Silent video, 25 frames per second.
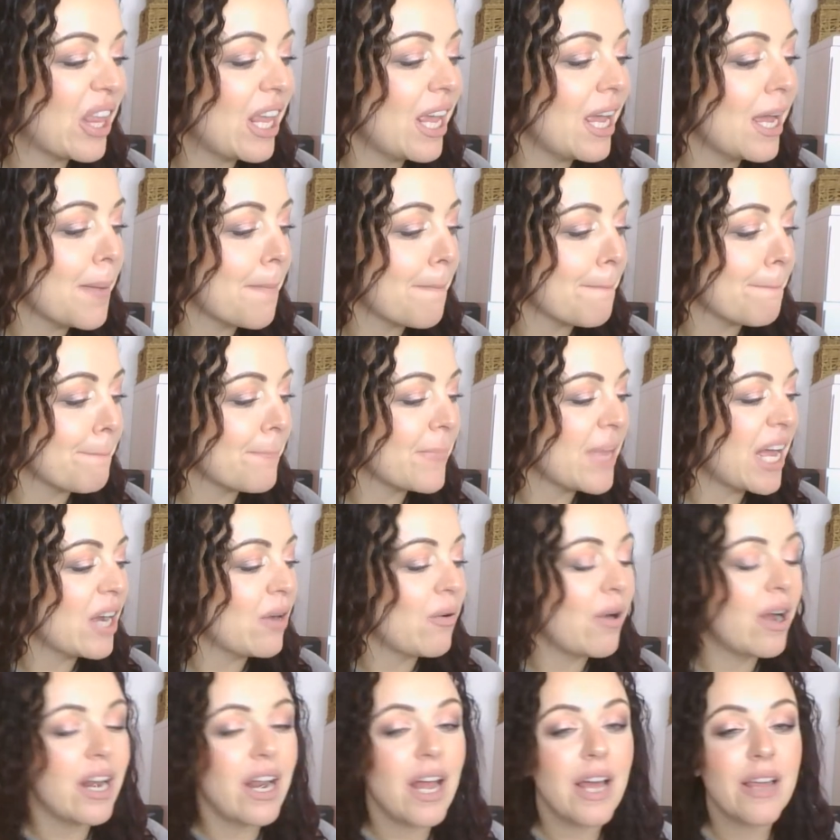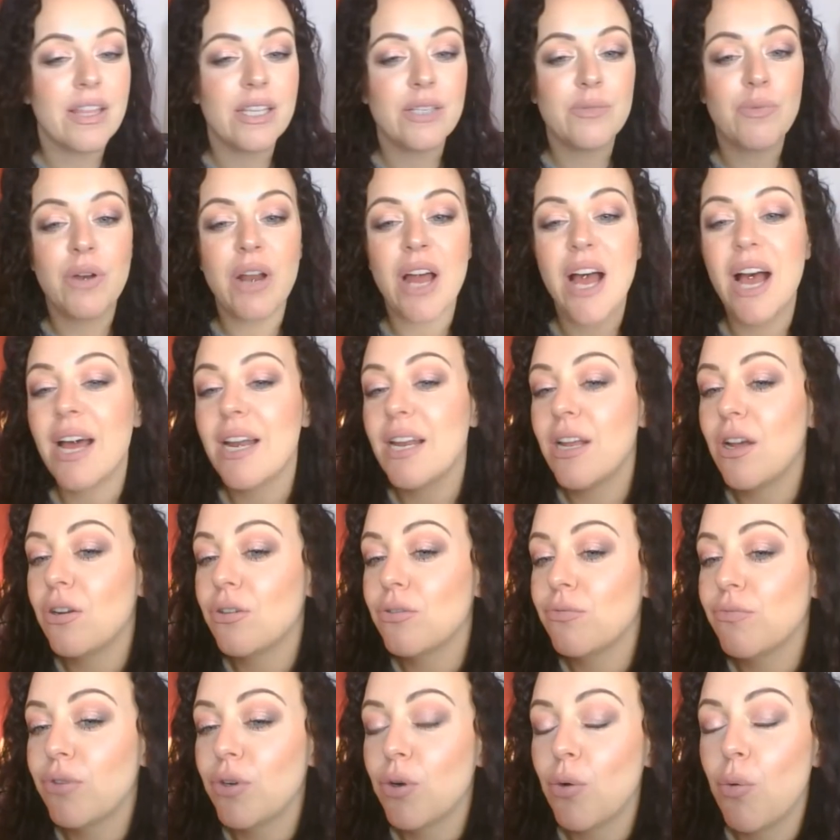yeah, I quite like this one. I had it
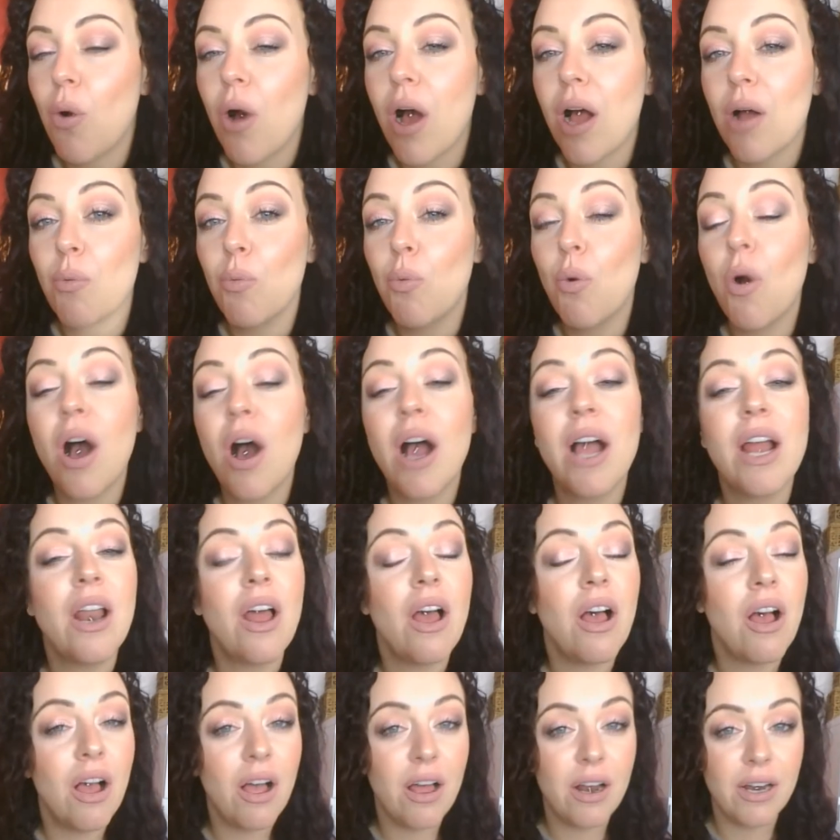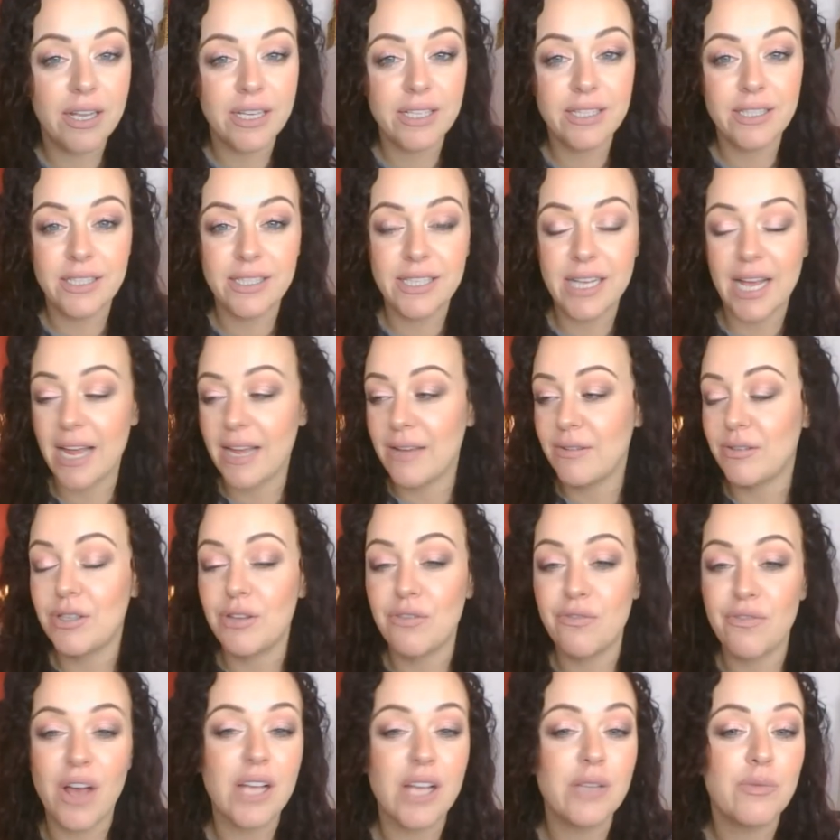on for quite a while earlier today. It was
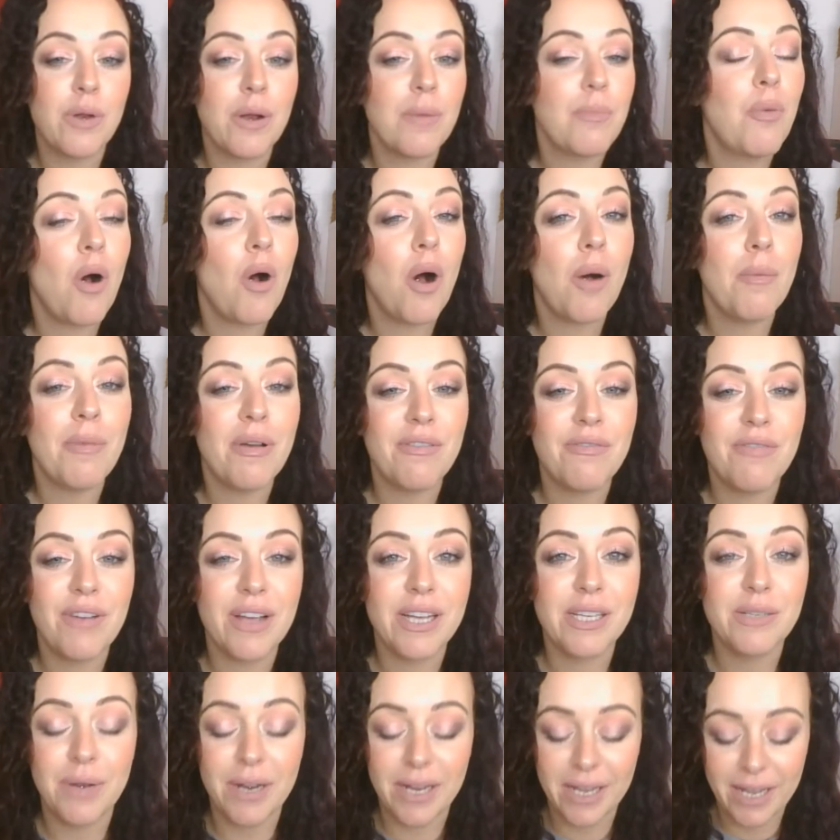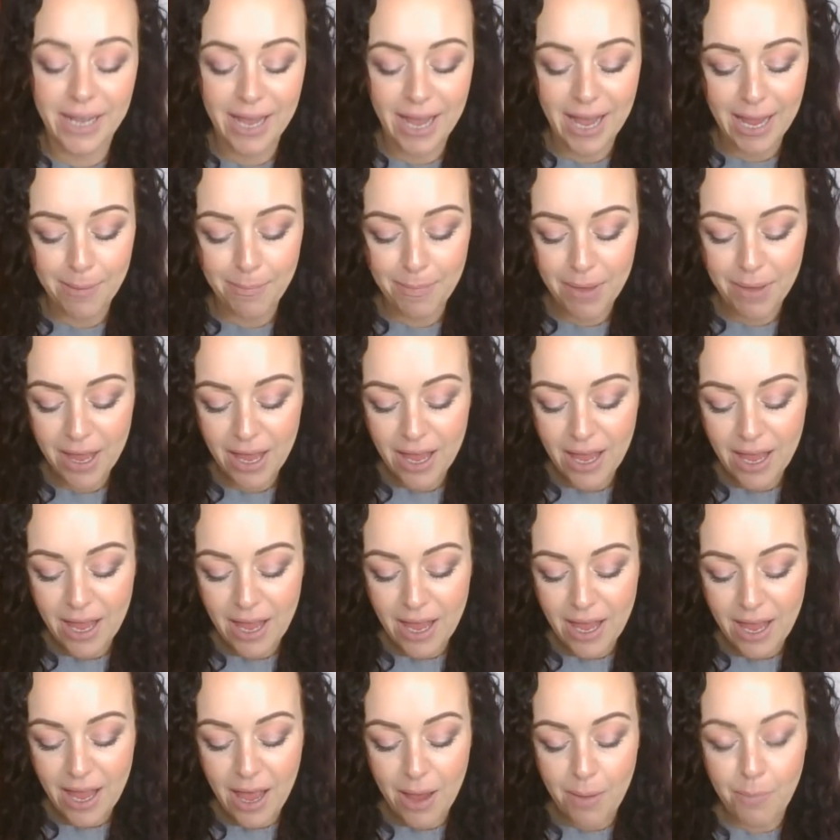the first one I put on my face when it came,
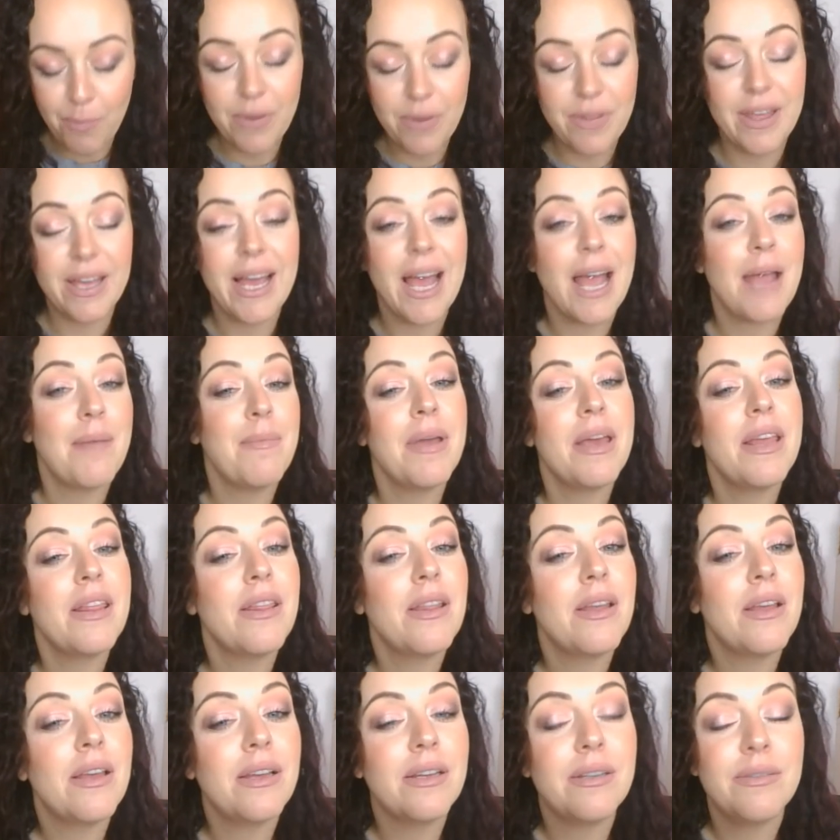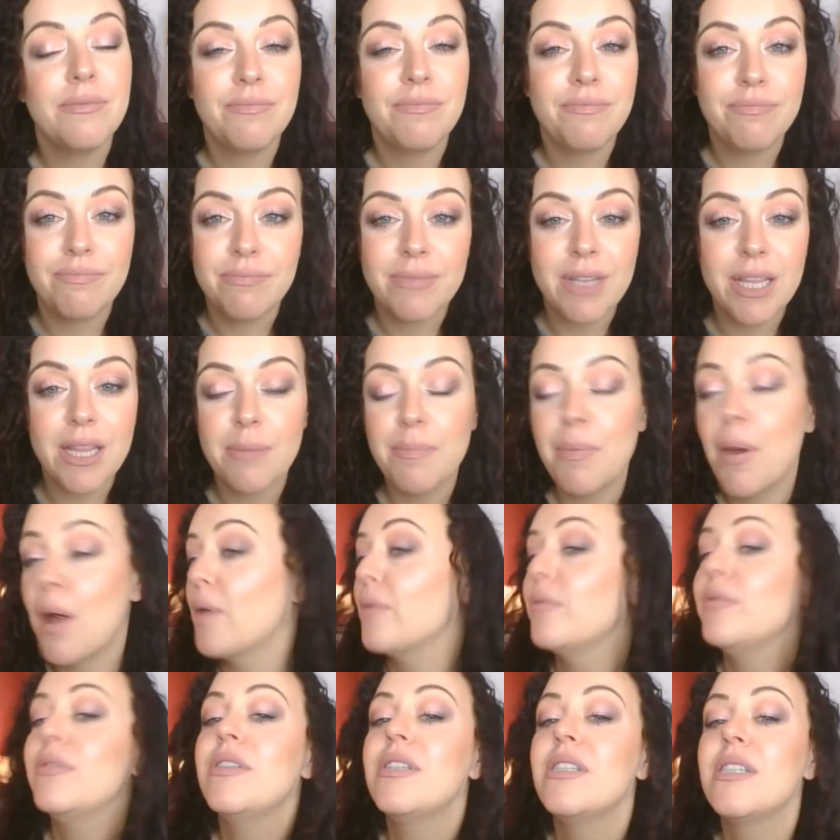and when they came in the
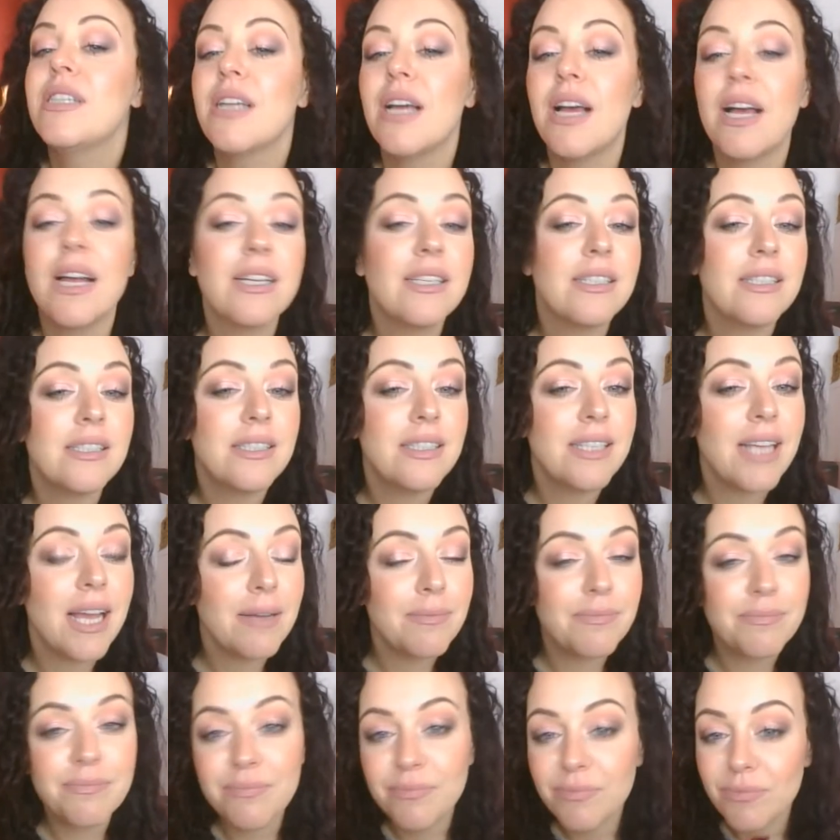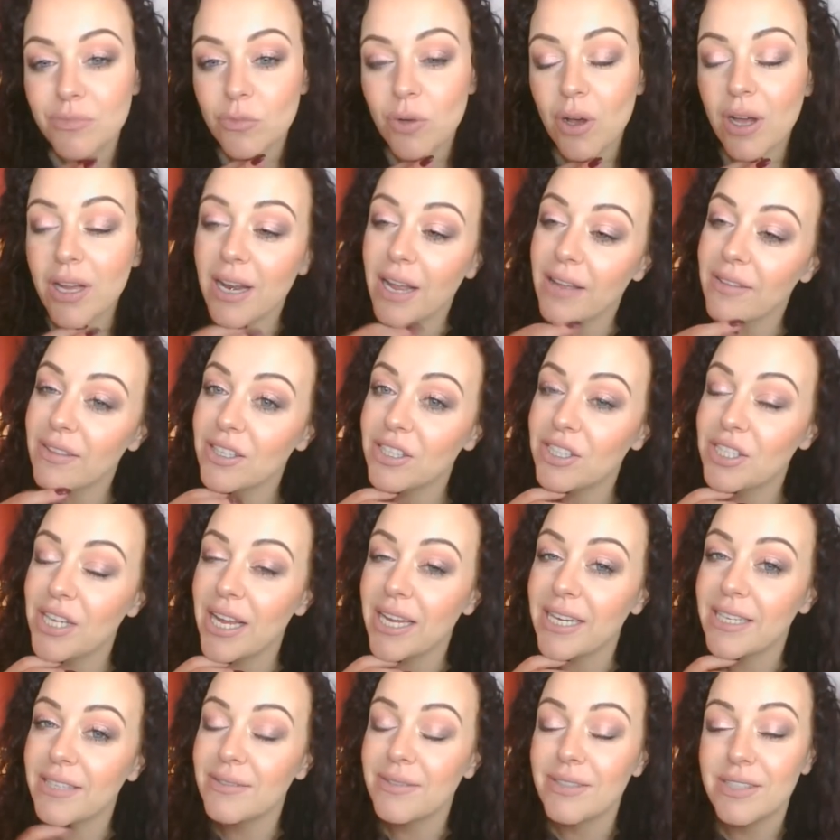post. And yeah, quite like this
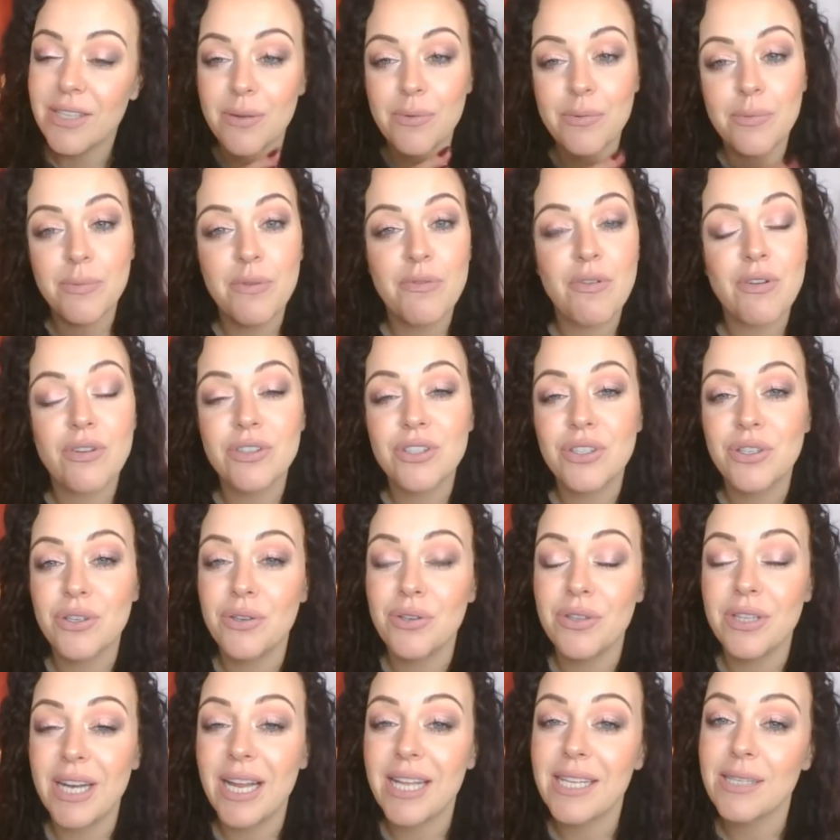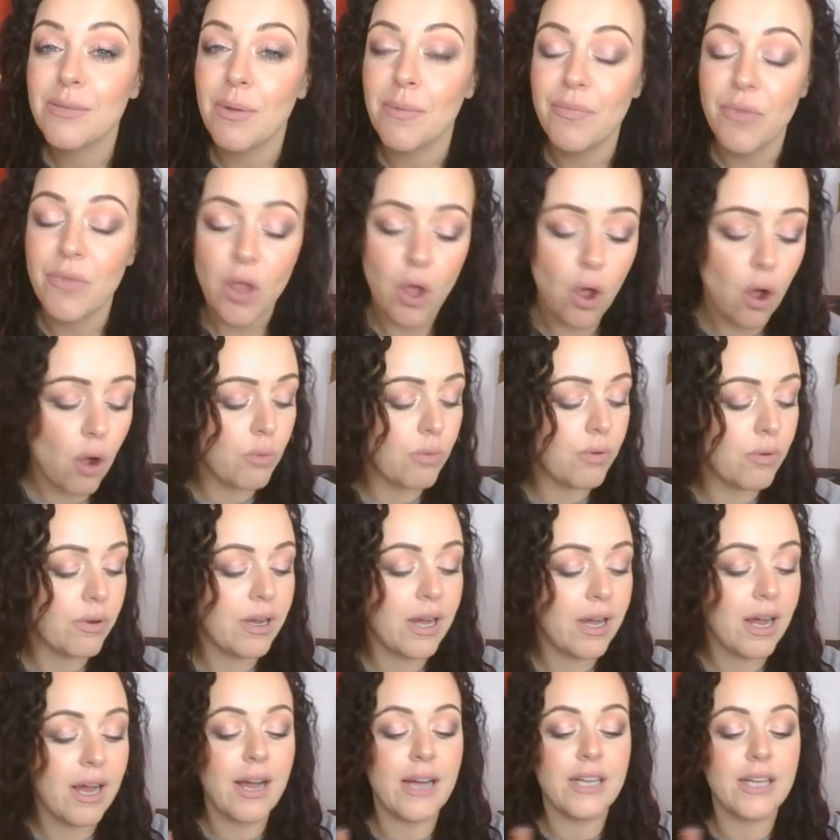shade. So we'll move on to the last one. Oh,
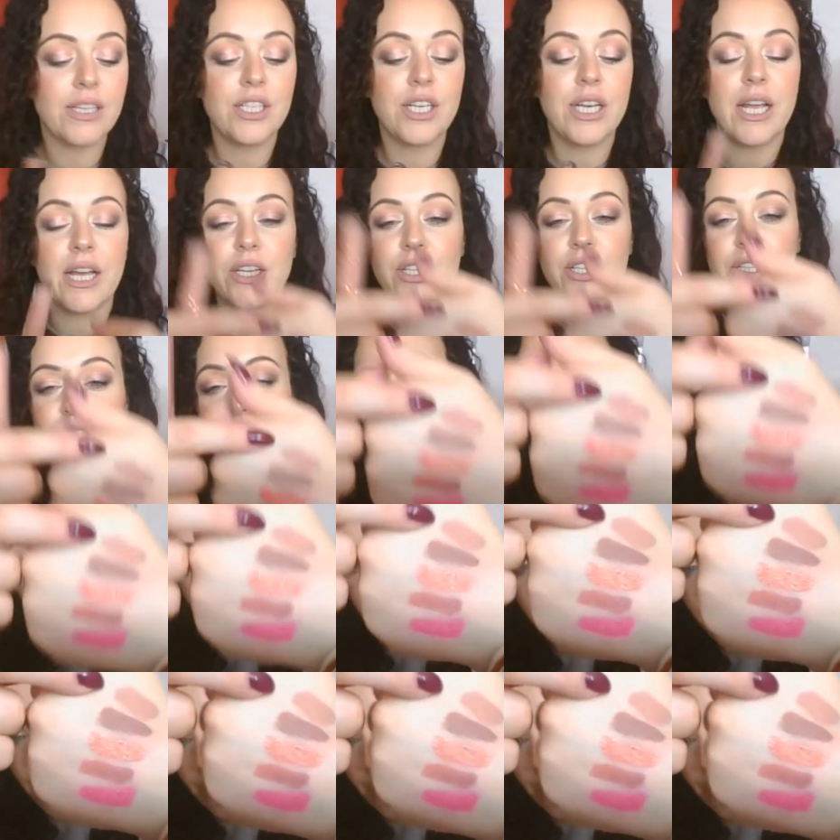actually, I should show